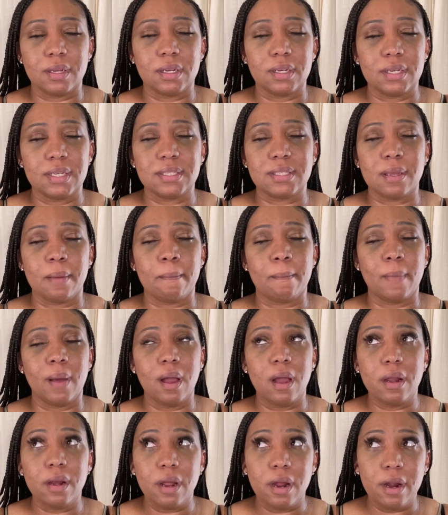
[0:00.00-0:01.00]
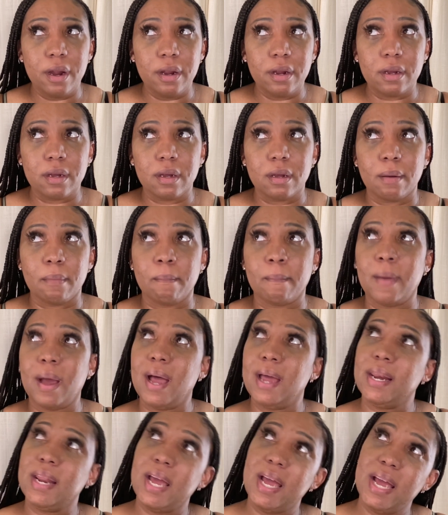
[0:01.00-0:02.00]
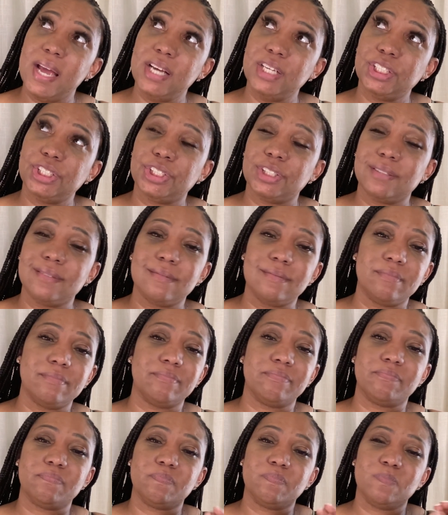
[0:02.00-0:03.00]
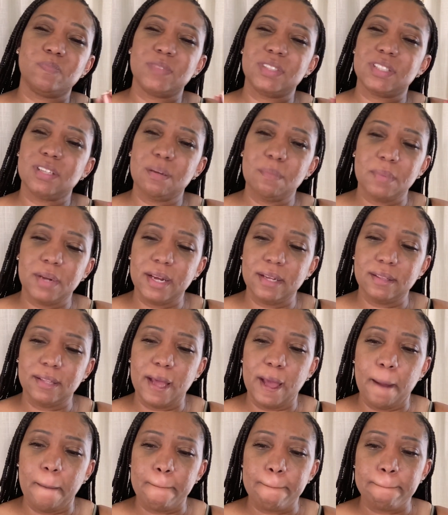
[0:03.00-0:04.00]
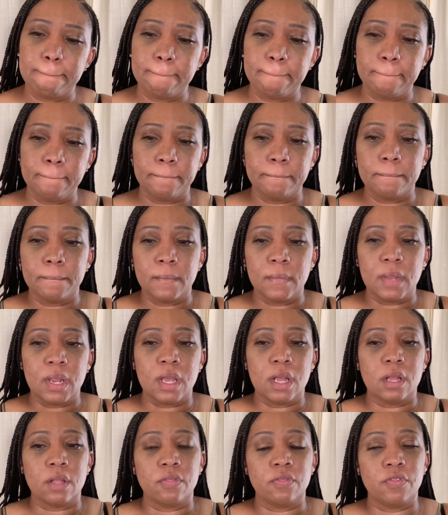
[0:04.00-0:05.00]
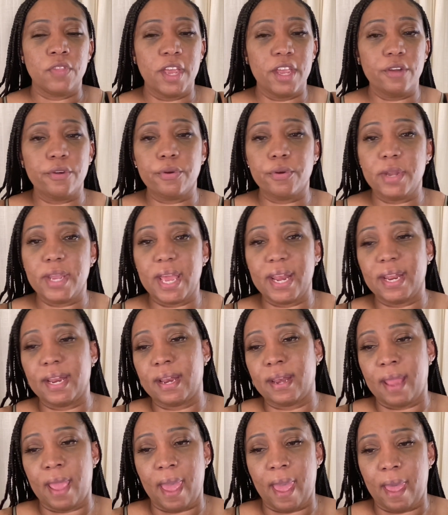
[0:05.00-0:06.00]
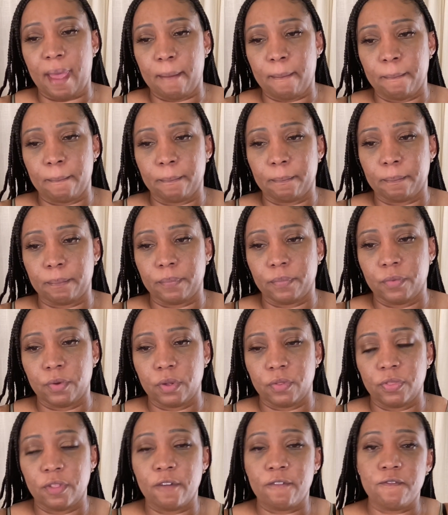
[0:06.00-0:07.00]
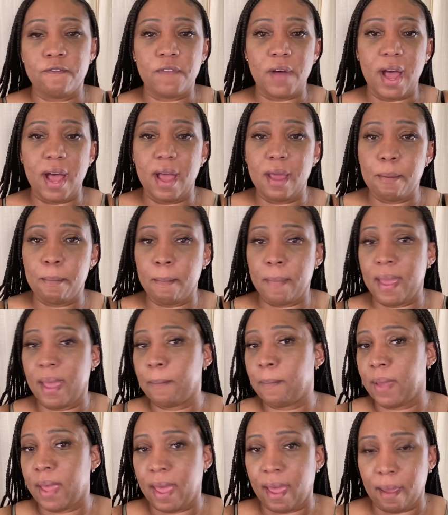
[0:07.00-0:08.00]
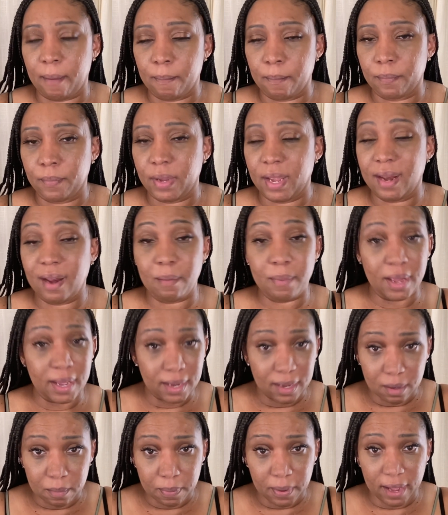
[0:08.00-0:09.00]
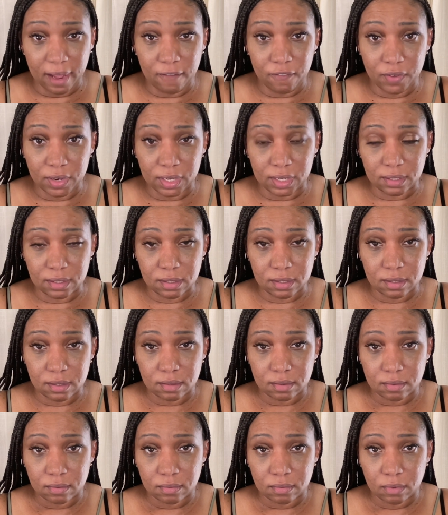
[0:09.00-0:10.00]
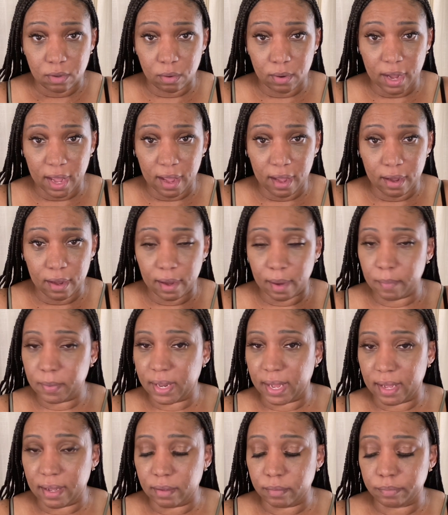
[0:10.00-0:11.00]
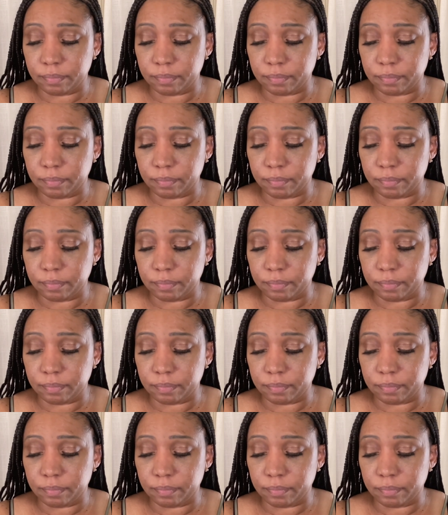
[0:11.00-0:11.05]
is it Monash, something like that. They created an app, the FODMAP app, and I'm not getting paid for this, okay? I'm not.